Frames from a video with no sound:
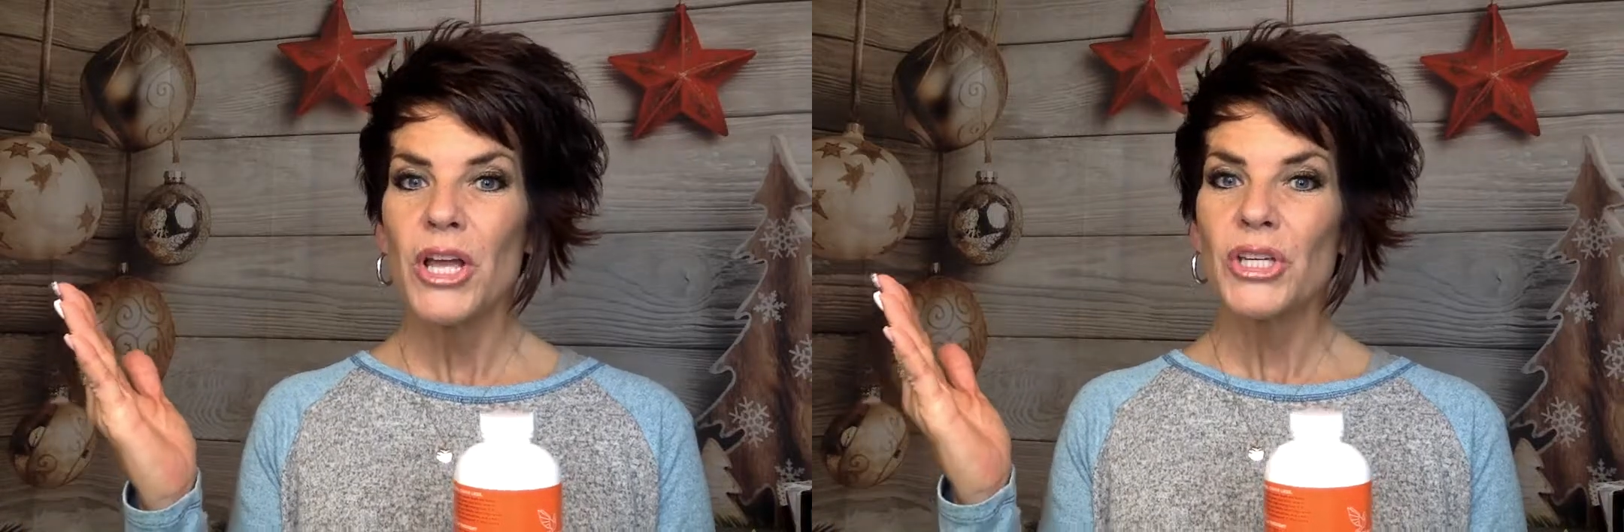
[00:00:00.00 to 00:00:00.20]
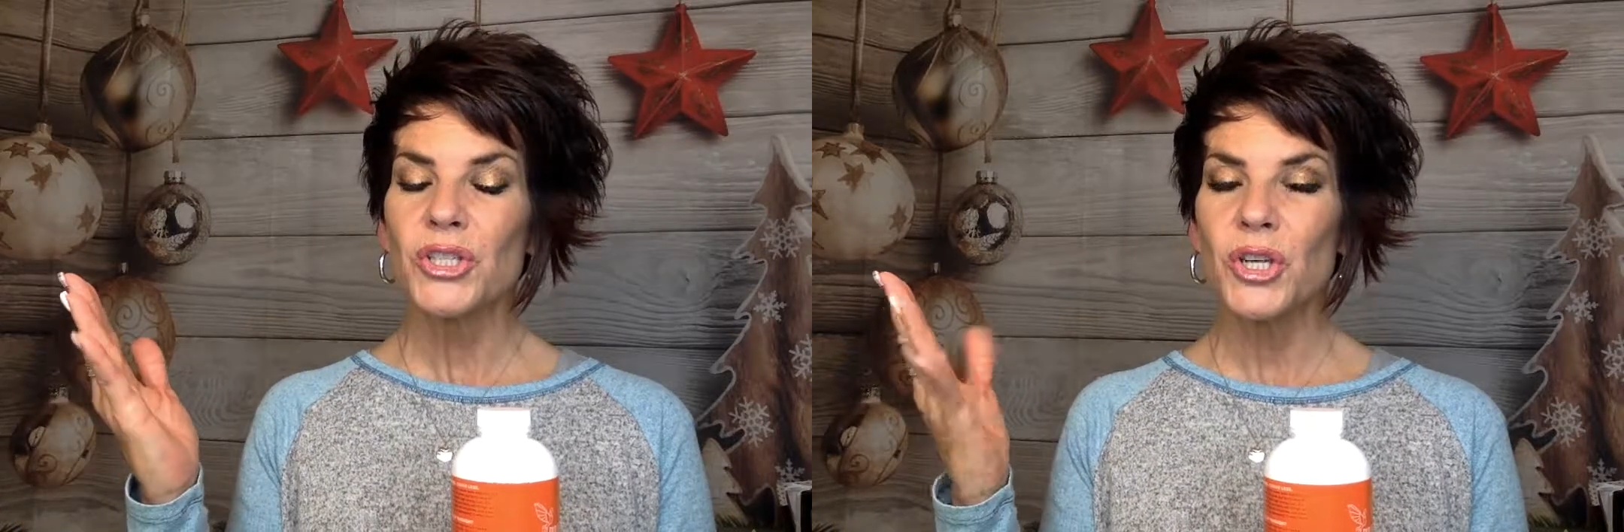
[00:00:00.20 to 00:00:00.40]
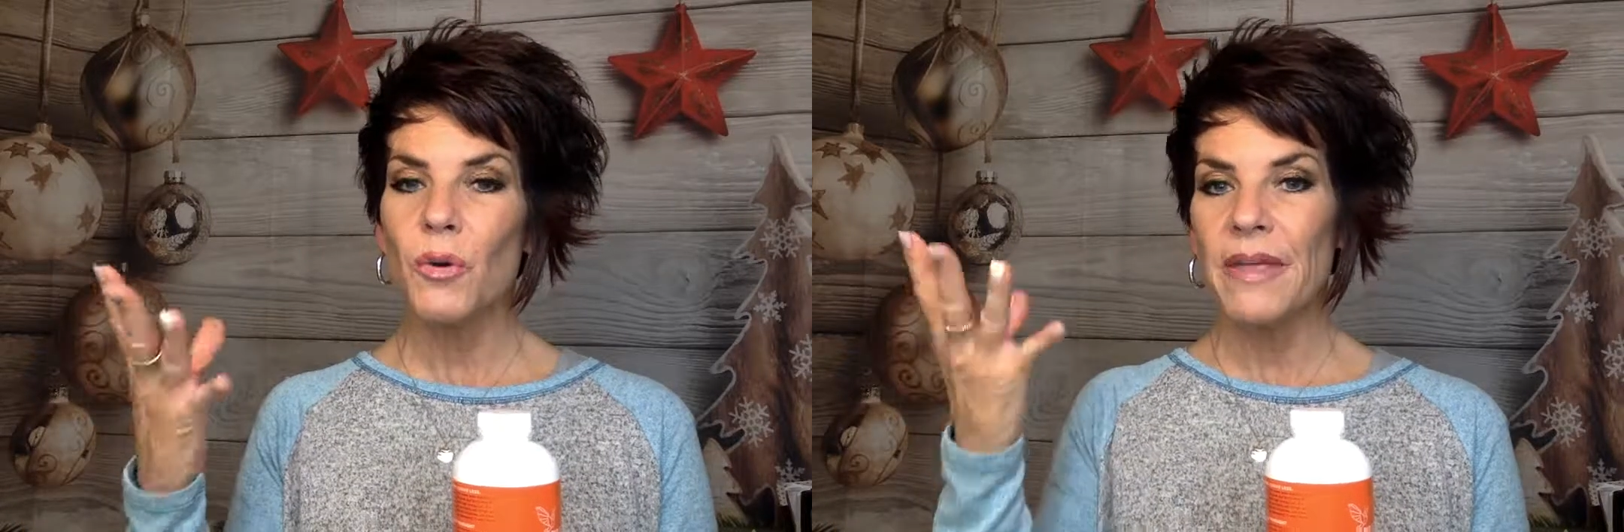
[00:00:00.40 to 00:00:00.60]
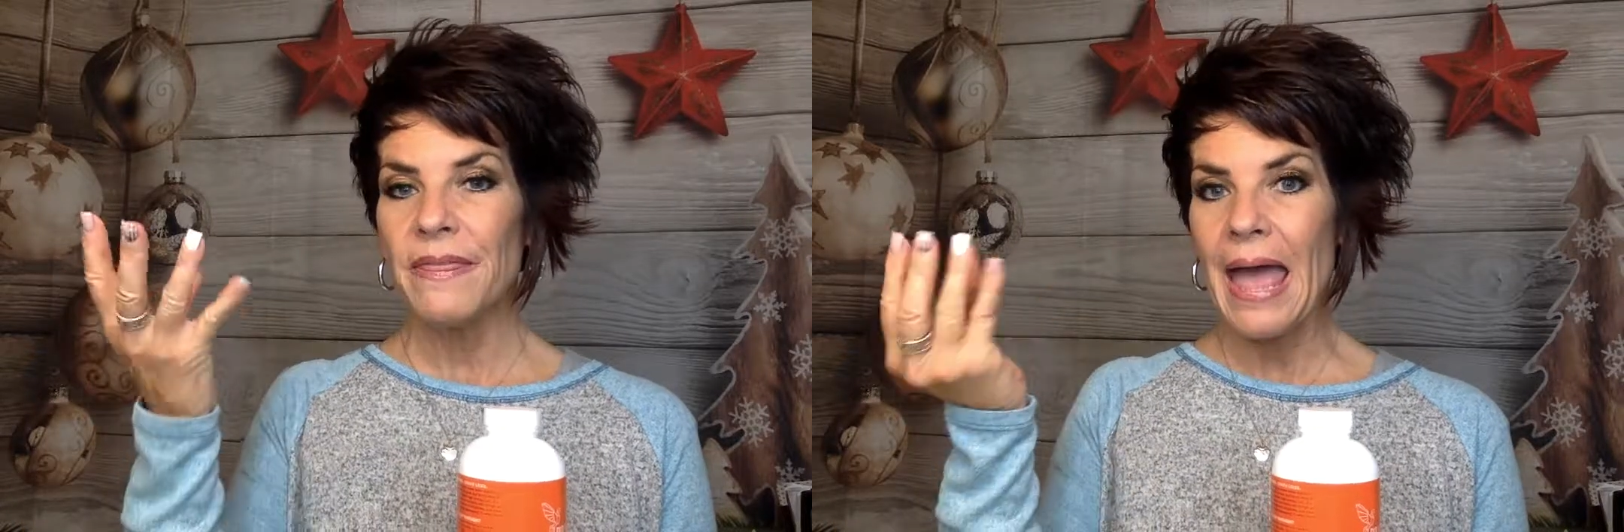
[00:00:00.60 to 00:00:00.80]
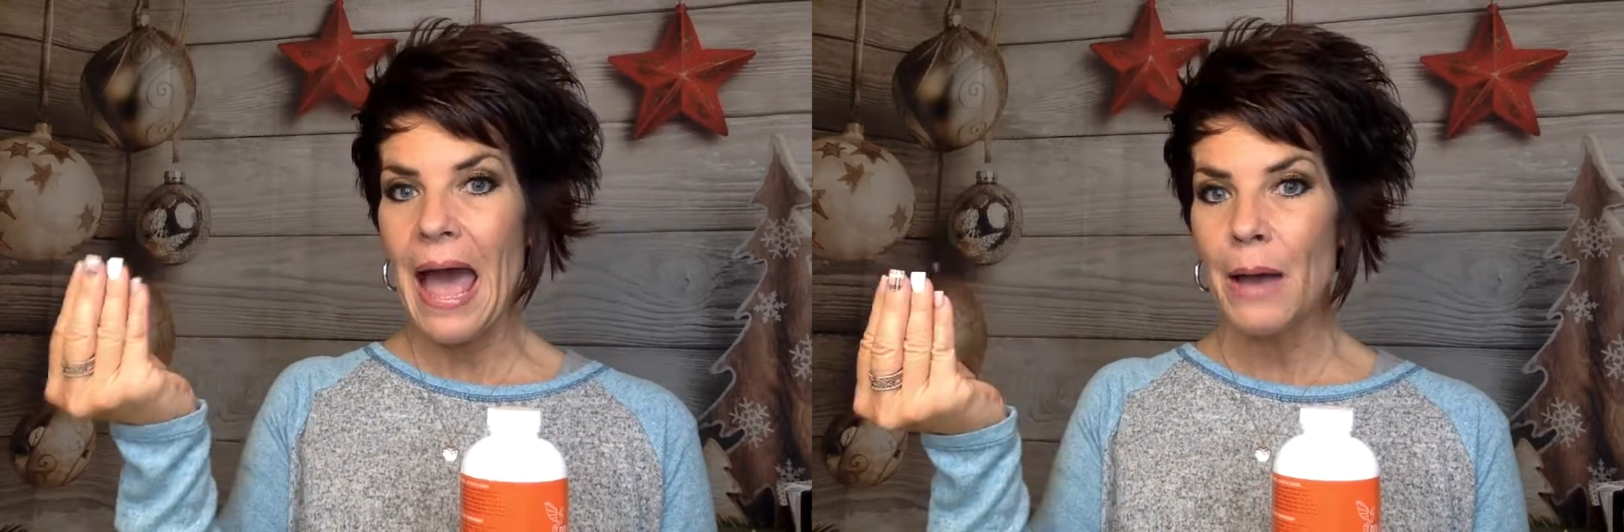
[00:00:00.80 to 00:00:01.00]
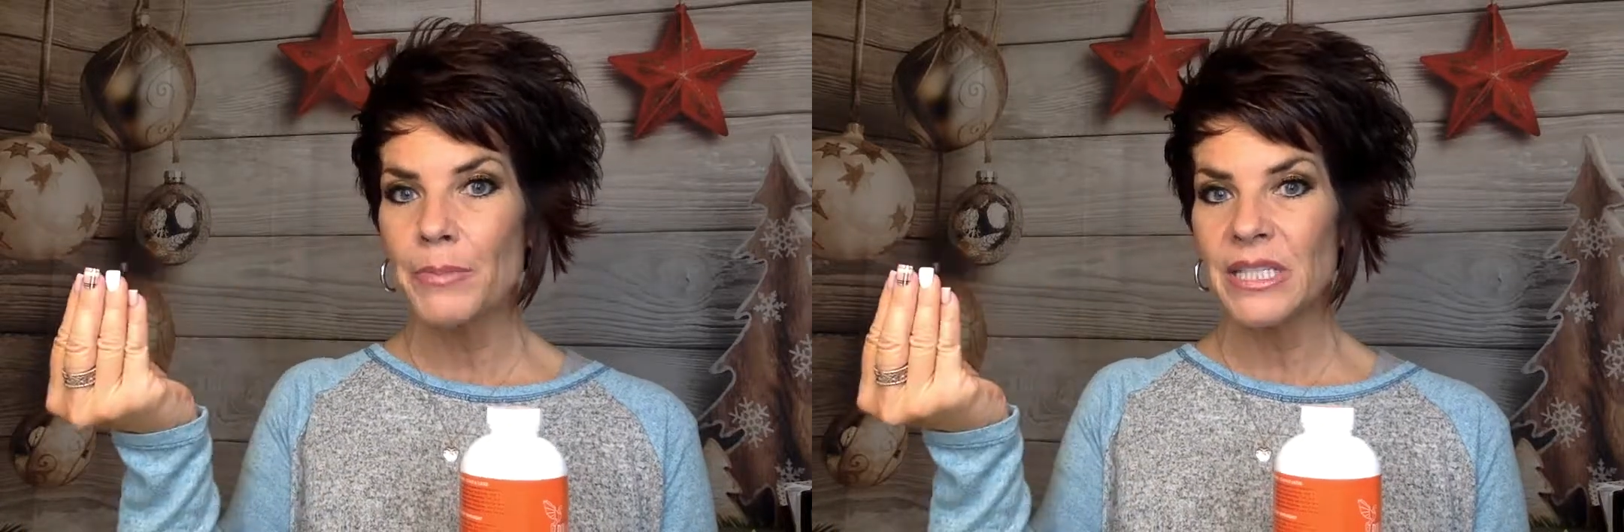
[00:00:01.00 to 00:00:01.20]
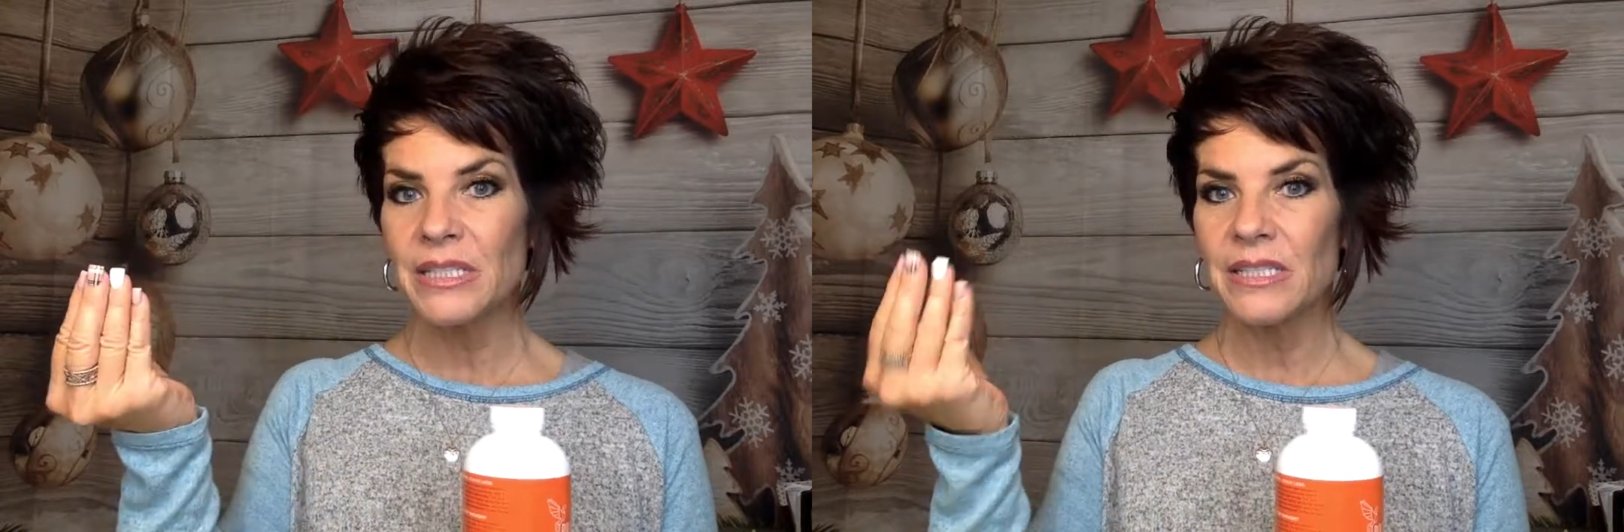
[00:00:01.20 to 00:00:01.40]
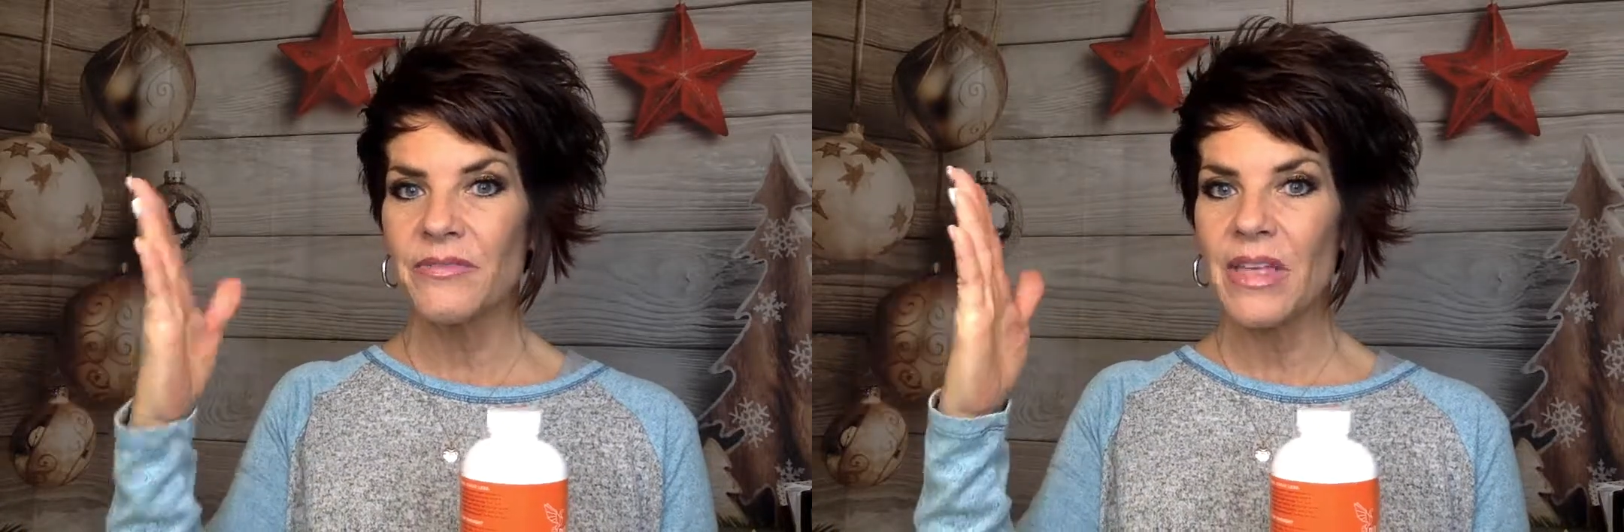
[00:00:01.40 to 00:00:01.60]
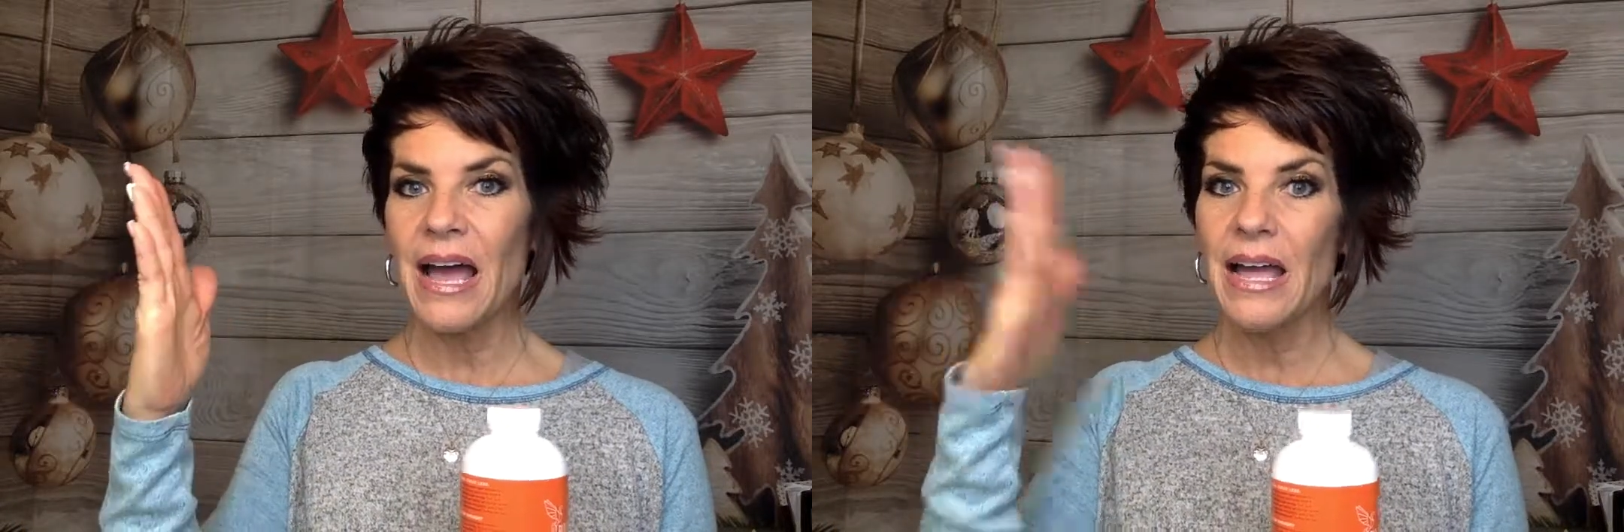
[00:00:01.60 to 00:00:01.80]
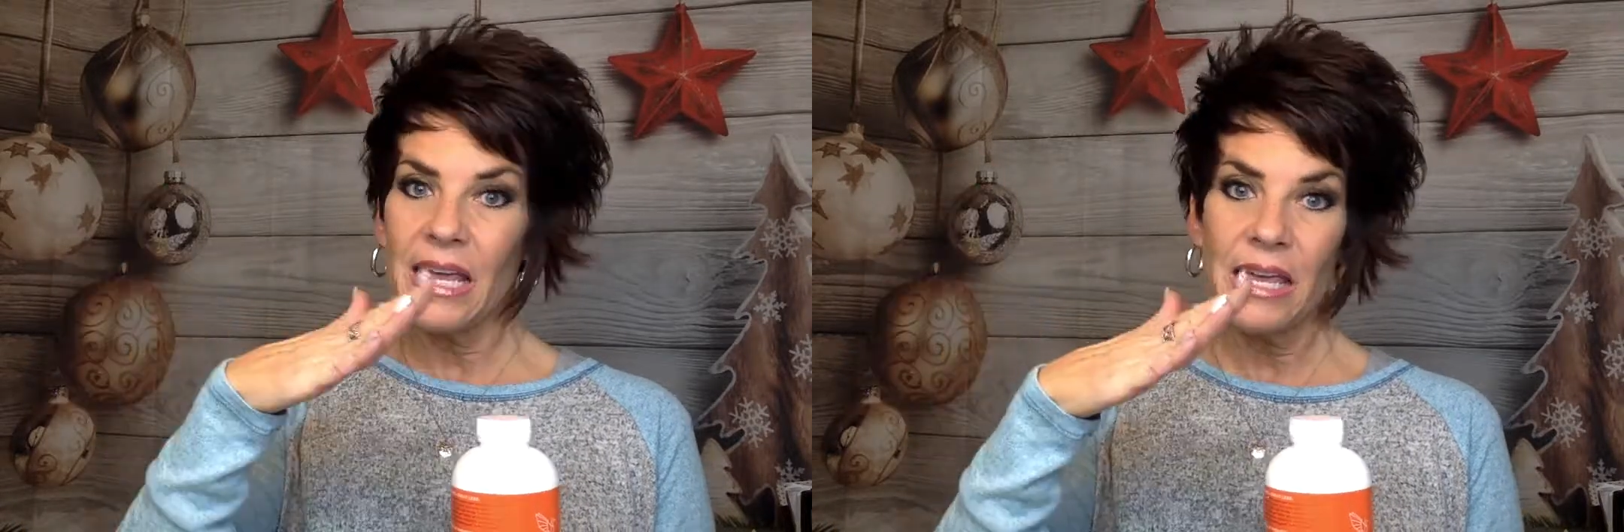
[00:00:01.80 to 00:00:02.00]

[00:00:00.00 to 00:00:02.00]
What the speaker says: So in the absence of that,